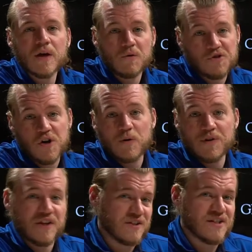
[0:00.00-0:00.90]
We'll start
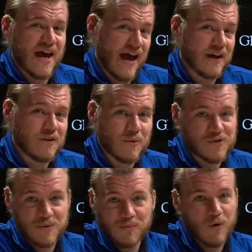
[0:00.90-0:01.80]
with the D A C, the
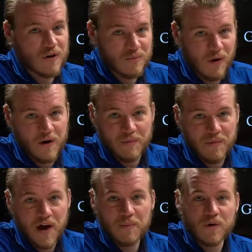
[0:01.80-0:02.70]
most important part in
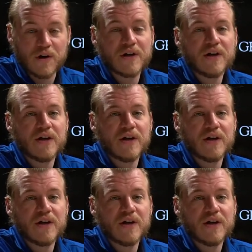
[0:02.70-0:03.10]
my book.